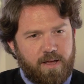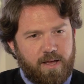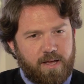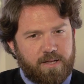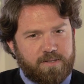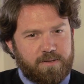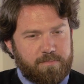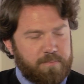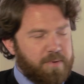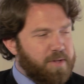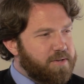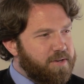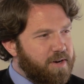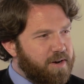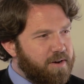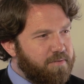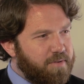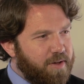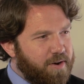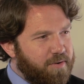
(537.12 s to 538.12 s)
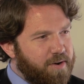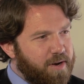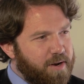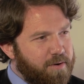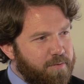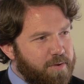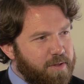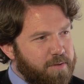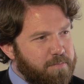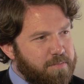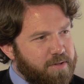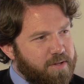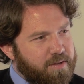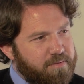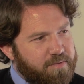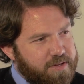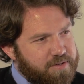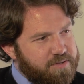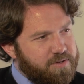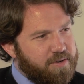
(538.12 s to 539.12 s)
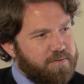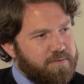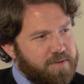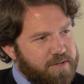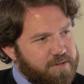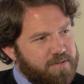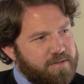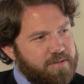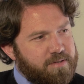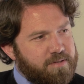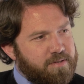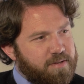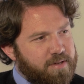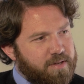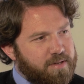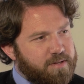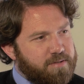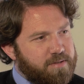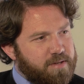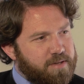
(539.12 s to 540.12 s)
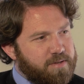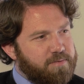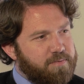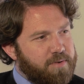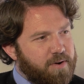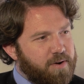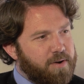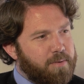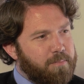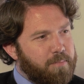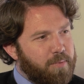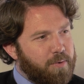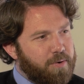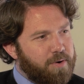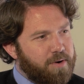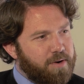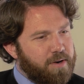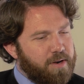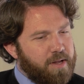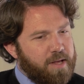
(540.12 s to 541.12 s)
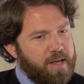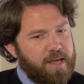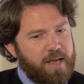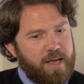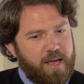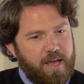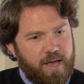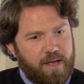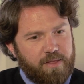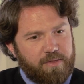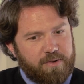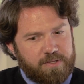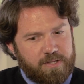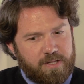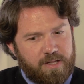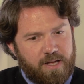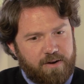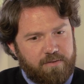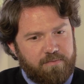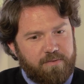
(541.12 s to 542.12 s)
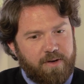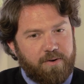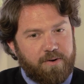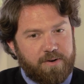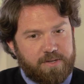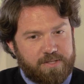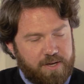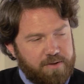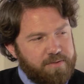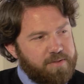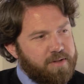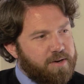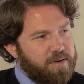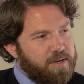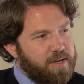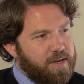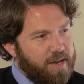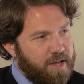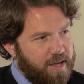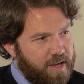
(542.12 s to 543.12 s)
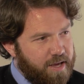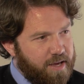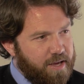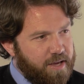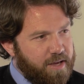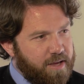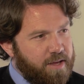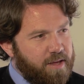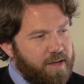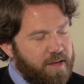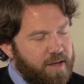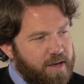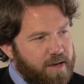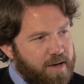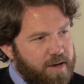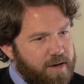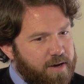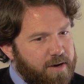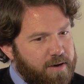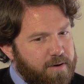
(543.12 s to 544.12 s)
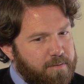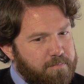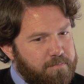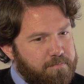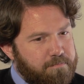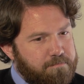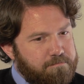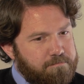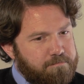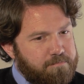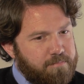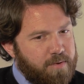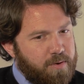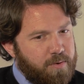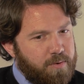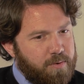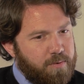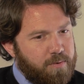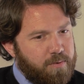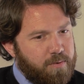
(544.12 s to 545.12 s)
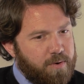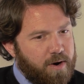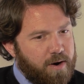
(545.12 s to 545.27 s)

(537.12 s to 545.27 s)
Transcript: a military veteran, I really believe that service is very important. And there's a lot of veterans out there today who